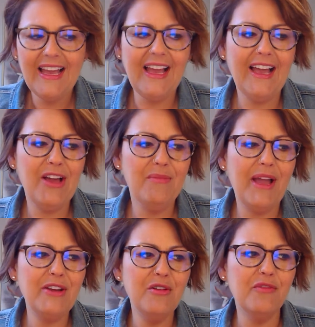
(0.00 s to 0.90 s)

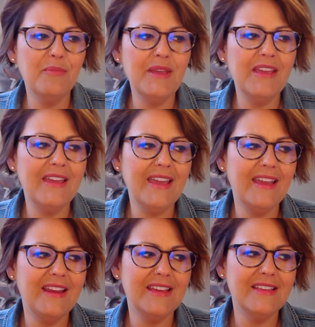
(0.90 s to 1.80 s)
I know for me,
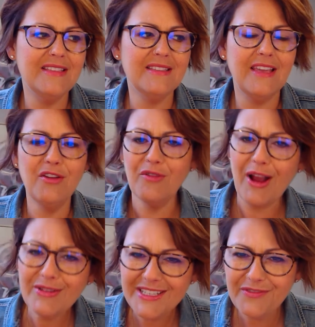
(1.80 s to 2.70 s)
it is a
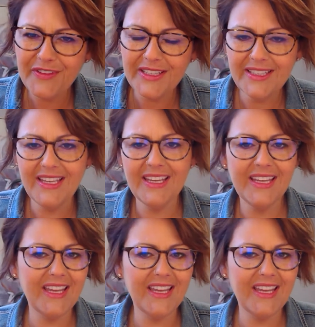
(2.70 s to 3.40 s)
grounded feeling.